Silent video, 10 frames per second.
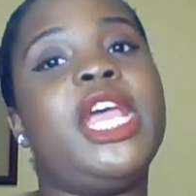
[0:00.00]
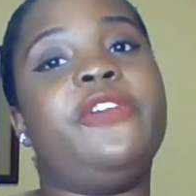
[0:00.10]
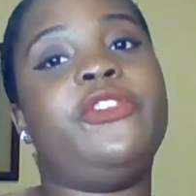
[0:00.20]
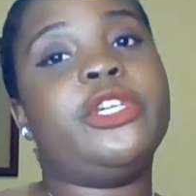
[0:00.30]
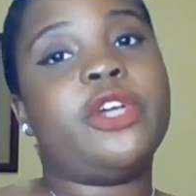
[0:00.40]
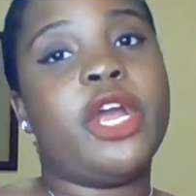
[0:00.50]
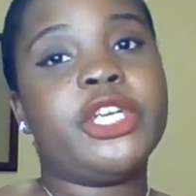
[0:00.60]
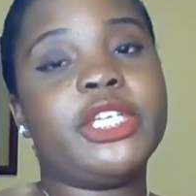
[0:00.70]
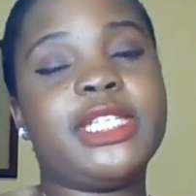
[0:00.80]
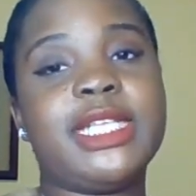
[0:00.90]
If you're
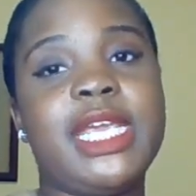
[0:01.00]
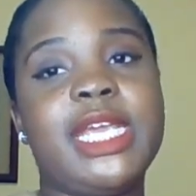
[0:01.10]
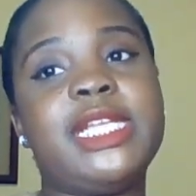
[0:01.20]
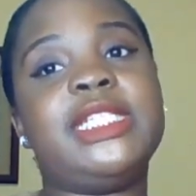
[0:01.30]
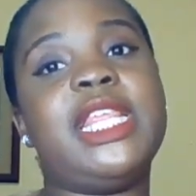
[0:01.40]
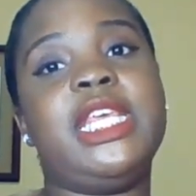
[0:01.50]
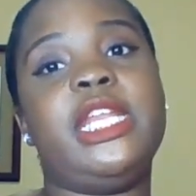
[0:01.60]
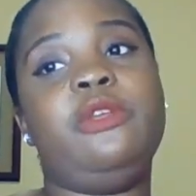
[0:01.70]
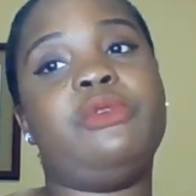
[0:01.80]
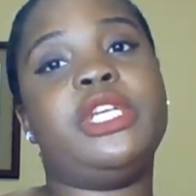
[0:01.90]
darker skinned,
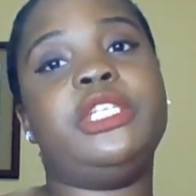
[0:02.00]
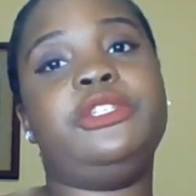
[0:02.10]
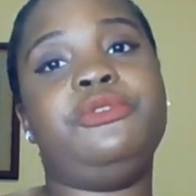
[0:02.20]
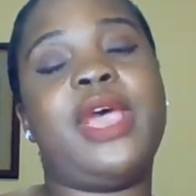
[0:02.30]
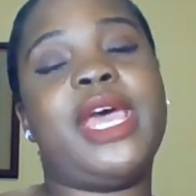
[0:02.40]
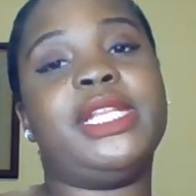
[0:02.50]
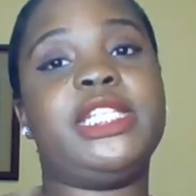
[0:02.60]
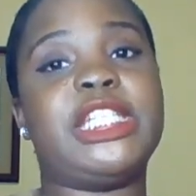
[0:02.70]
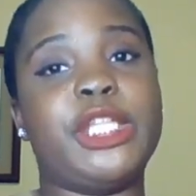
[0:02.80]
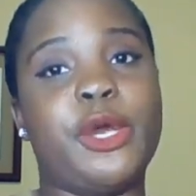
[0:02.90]
then you want to do at
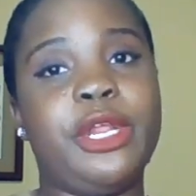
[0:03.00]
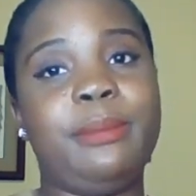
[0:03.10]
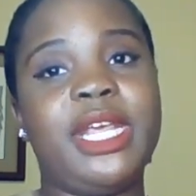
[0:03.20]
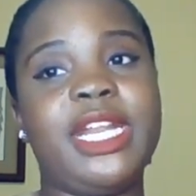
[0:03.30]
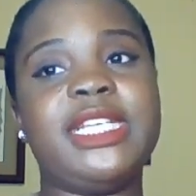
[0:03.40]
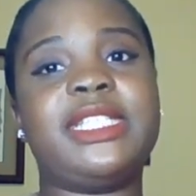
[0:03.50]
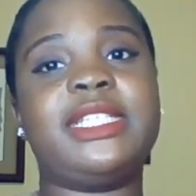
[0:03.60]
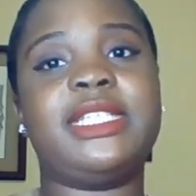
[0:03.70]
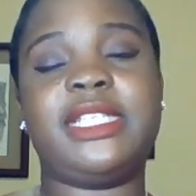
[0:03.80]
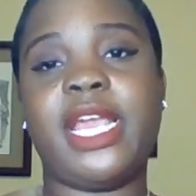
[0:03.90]
least 30
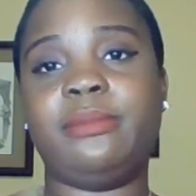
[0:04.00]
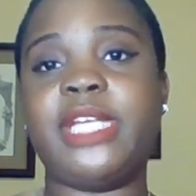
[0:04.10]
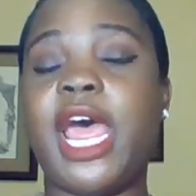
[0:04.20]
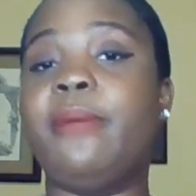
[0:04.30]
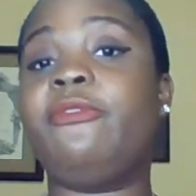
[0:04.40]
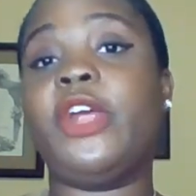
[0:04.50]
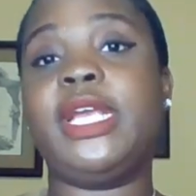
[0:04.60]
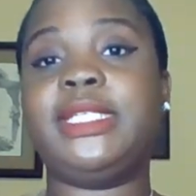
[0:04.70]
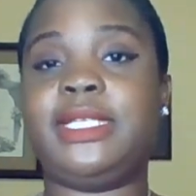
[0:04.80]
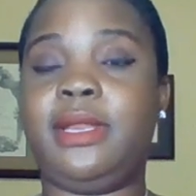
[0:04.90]
minutes, same time
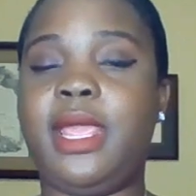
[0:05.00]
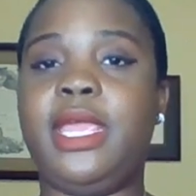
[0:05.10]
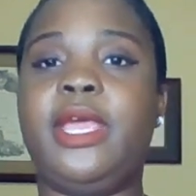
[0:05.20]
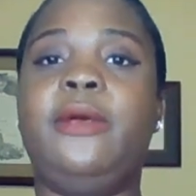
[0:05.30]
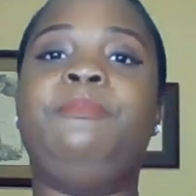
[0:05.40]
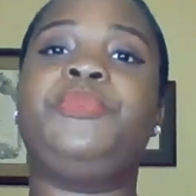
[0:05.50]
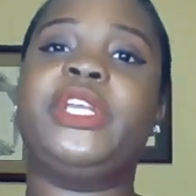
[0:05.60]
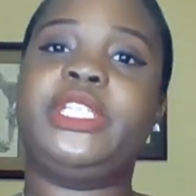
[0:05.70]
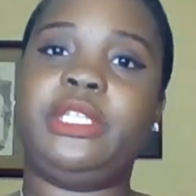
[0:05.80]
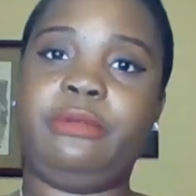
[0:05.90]
frame, 10 a.m.
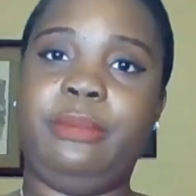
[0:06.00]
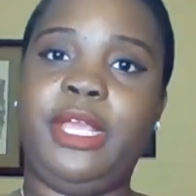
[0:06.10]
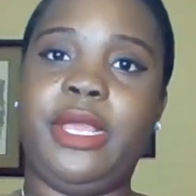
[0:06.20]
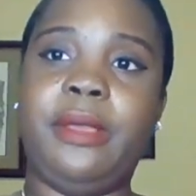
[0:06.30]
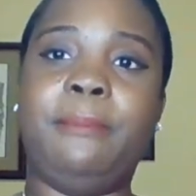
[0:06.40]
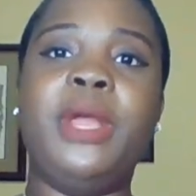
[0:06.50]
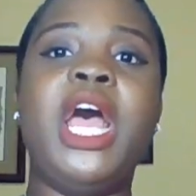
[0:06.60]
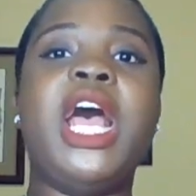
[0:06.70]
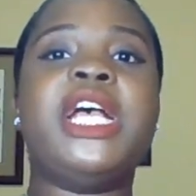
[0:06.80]
to 3 p.m.